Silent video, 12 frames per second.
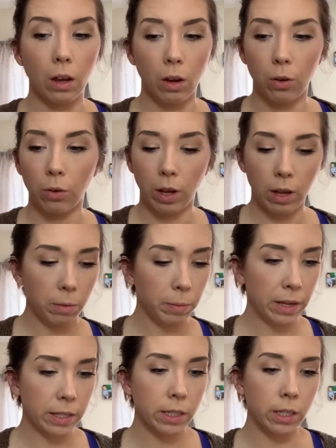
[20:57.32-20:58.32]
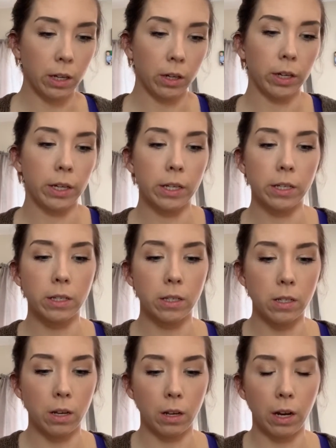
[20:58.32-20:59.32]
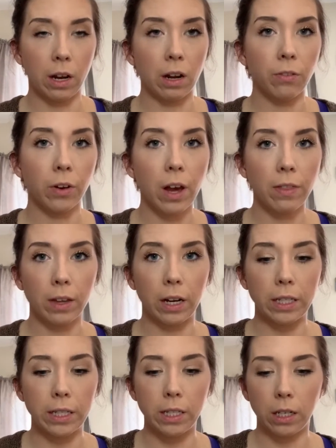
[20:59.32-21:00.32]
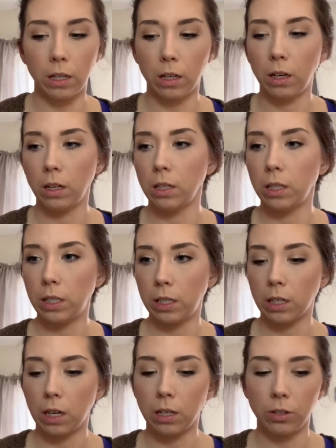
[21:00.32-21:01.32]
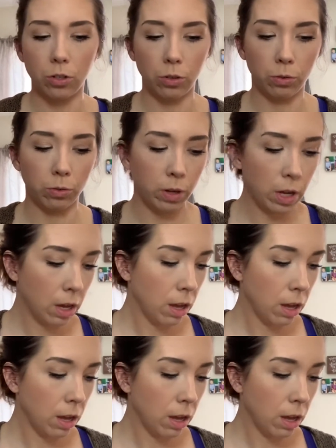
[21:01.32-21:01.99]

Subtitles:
Okay, mascara is done, and I forgot that I did not do